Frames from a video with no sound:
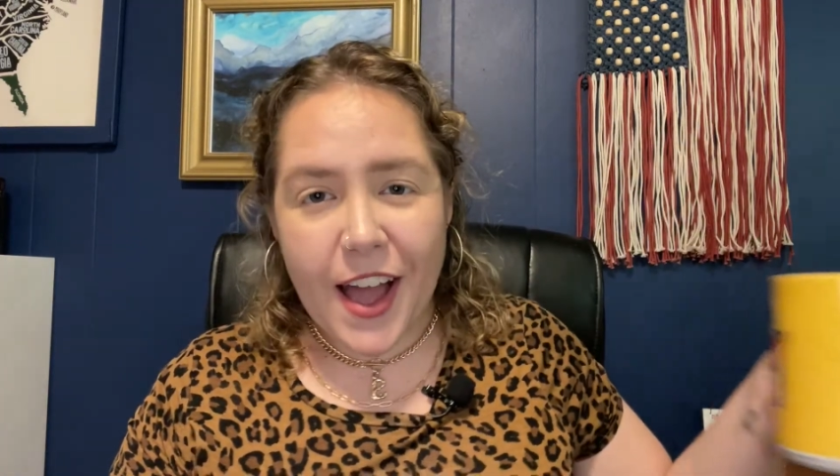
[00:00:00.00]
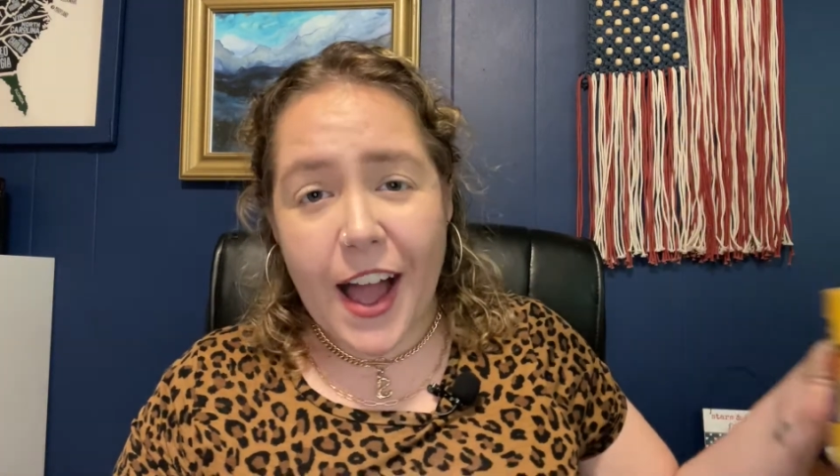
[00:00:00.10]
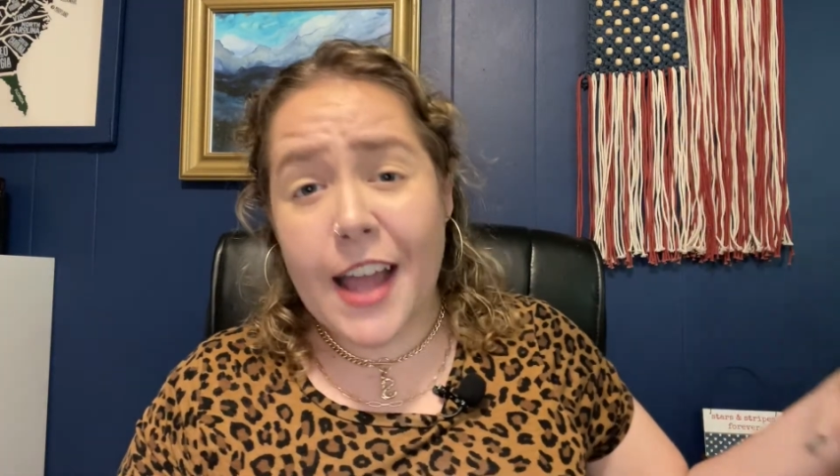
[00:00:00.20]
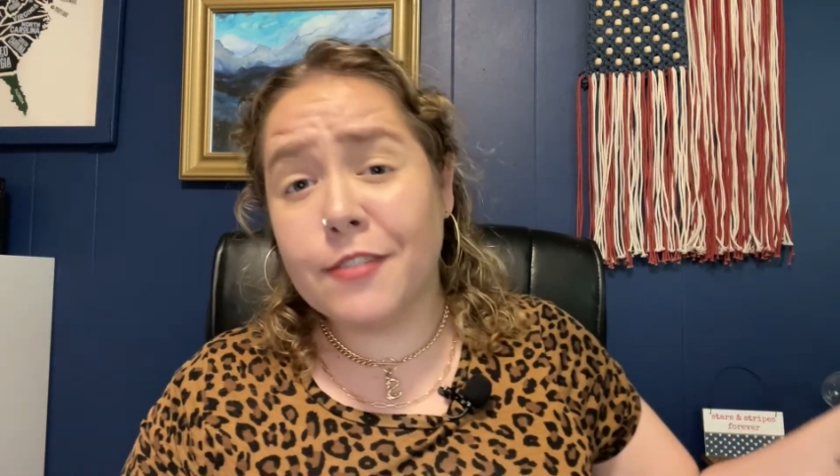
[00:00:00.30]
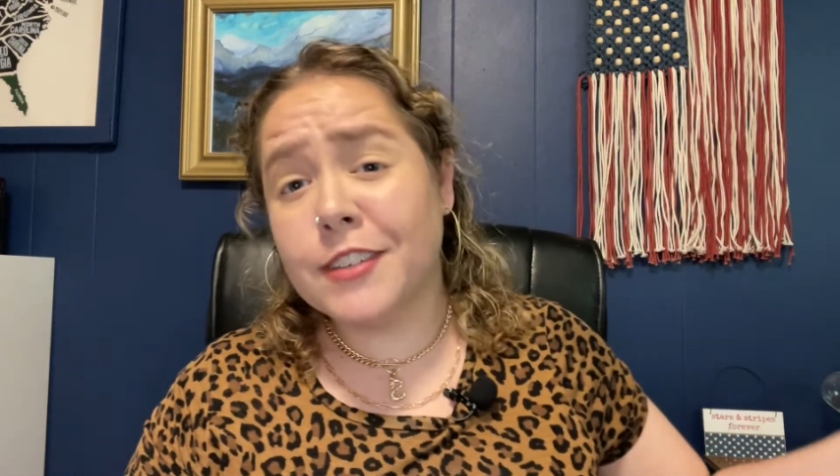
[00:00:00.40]

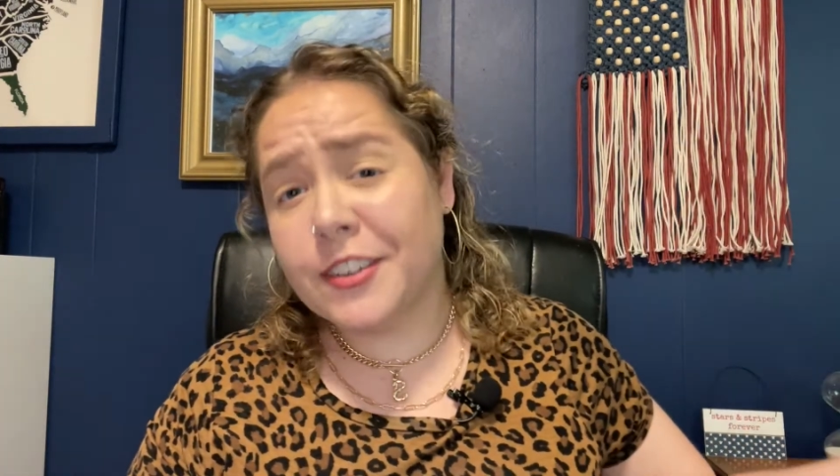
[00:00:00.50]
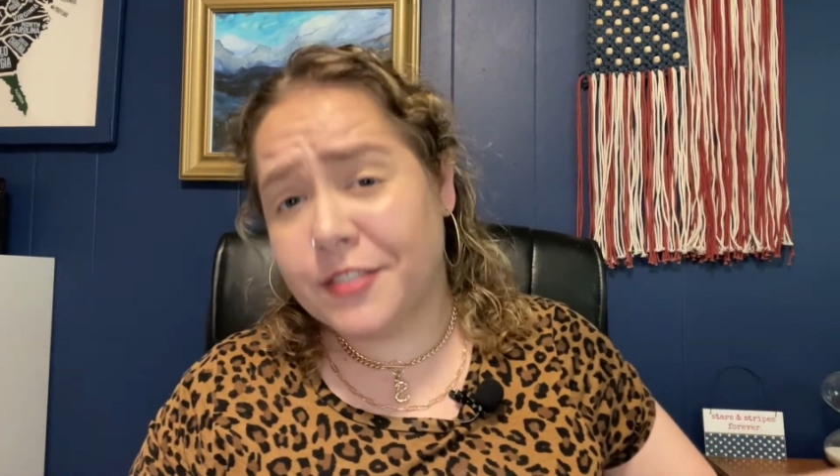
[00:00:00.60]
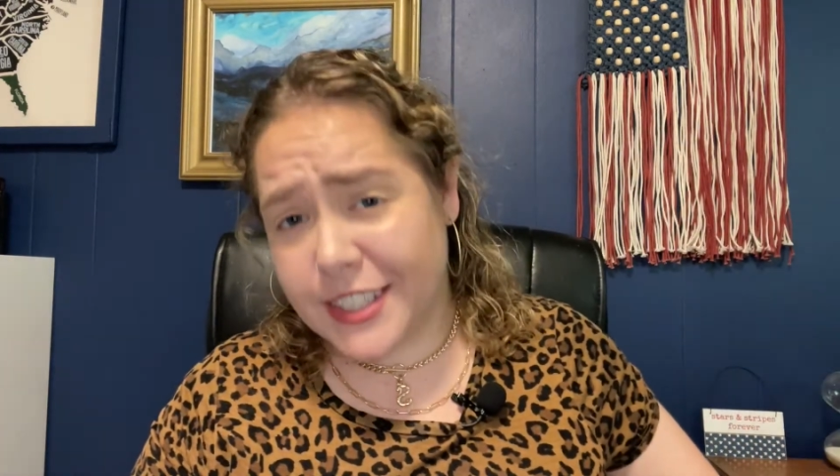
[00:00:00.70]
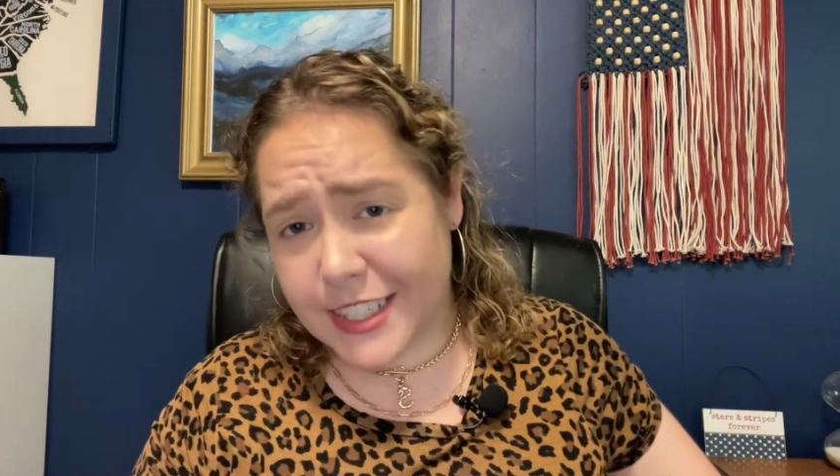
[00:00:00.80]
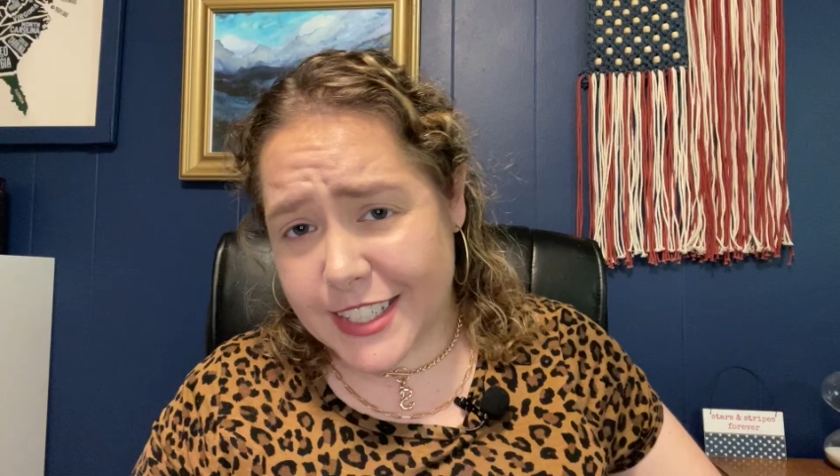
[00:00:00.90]
I have lived
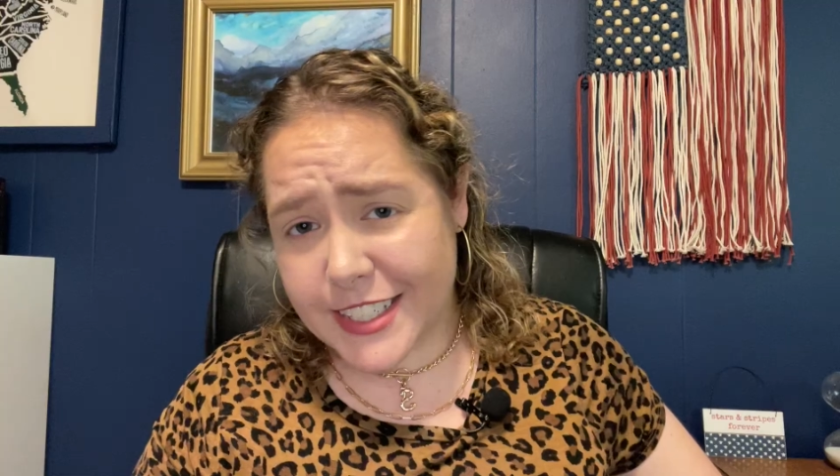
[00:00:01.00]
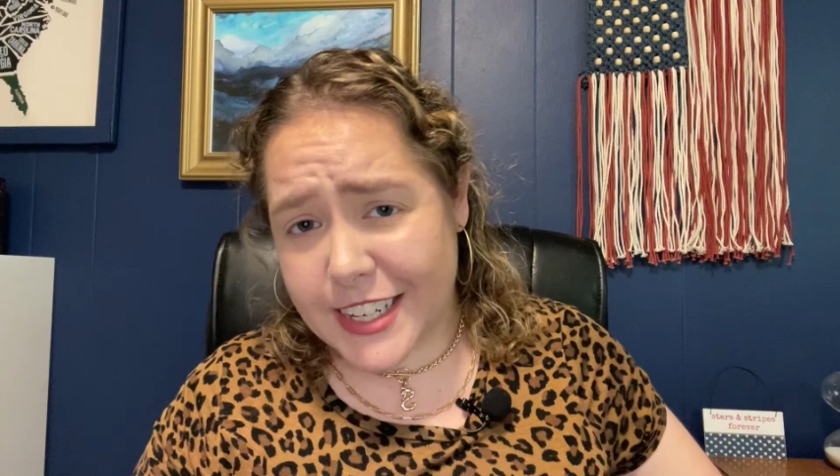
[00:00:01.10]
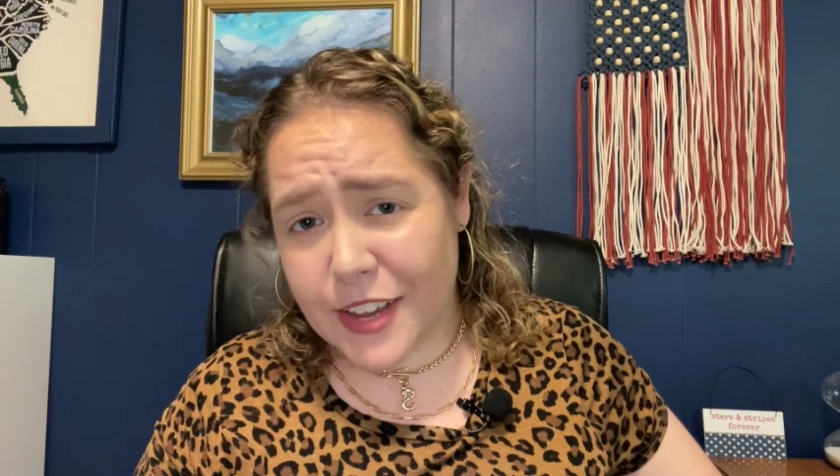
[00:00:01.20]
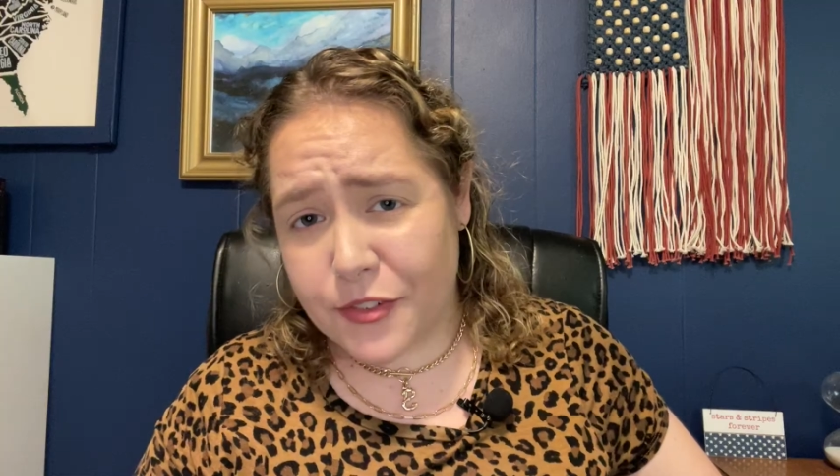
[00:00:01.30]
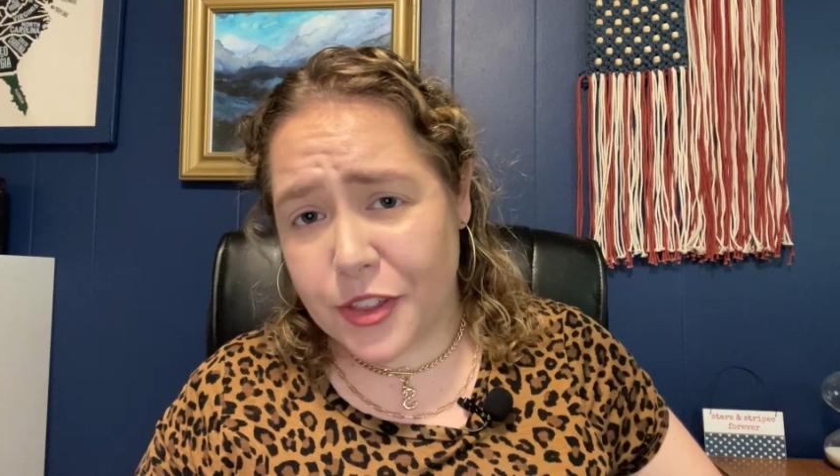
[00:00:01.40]
in this
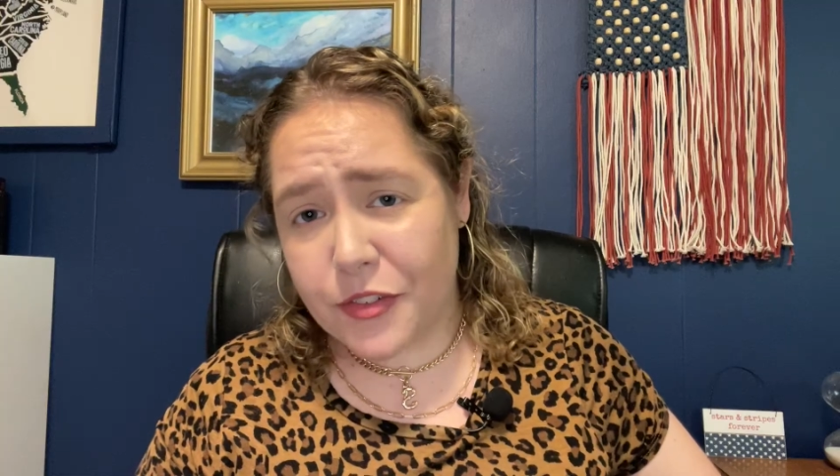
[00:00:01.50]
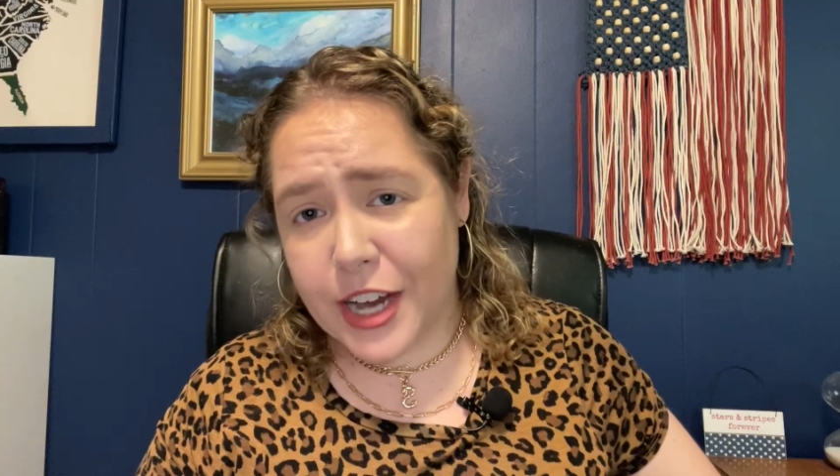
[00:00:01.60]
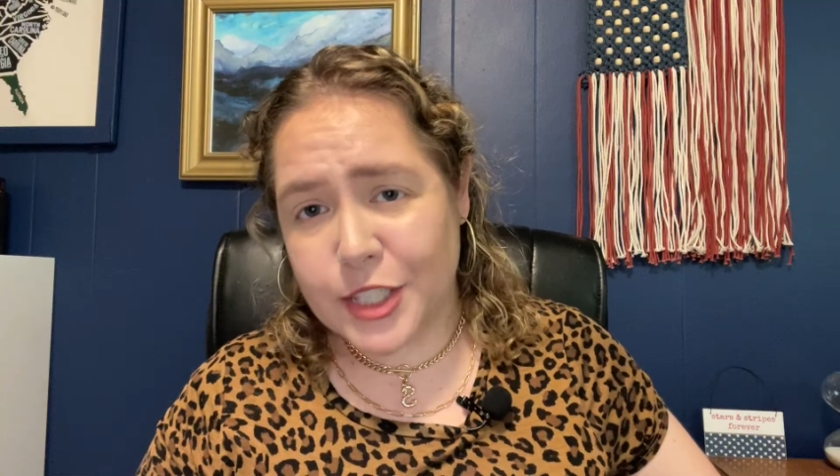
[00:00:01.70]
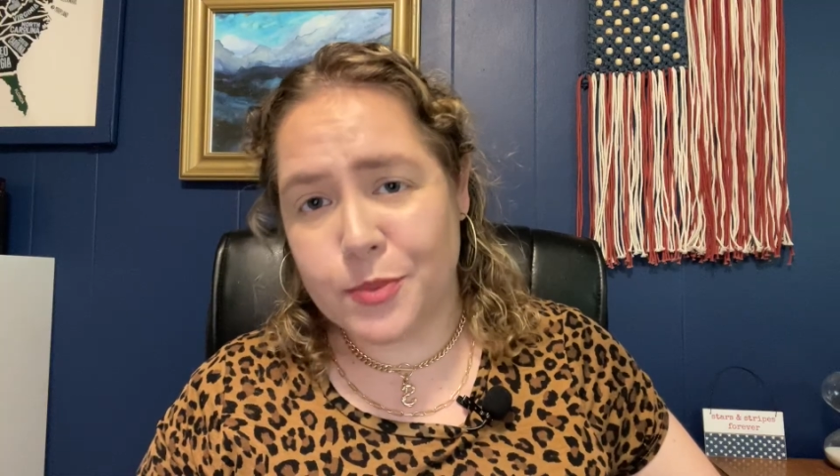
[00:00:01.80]
state for the vast